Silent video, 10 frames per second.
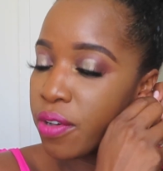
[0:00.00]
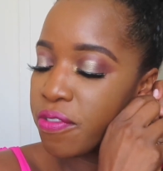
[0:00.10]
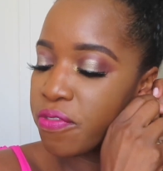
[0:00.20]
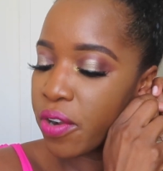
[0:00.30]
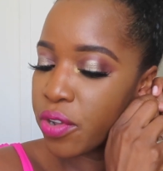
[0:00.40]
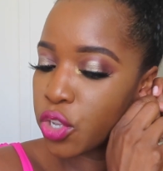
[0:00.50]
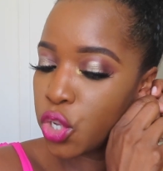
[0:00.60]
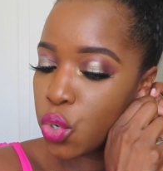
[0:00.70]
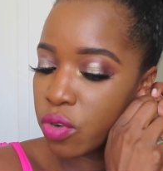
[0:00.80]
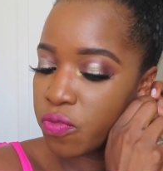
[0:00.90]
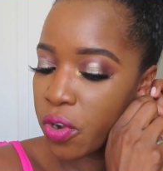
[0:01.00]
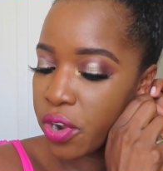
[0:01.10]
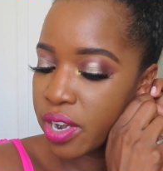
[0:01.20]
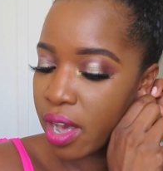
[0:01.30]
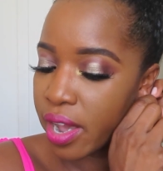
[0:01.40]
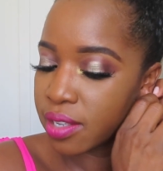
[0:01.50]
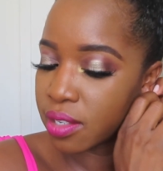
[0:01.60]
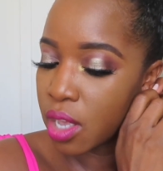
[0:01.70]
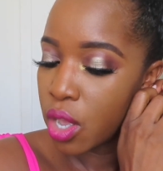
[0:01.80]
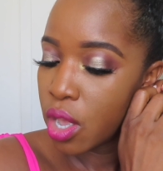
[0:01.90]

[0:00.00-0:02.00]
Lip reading: Very cute, very nice.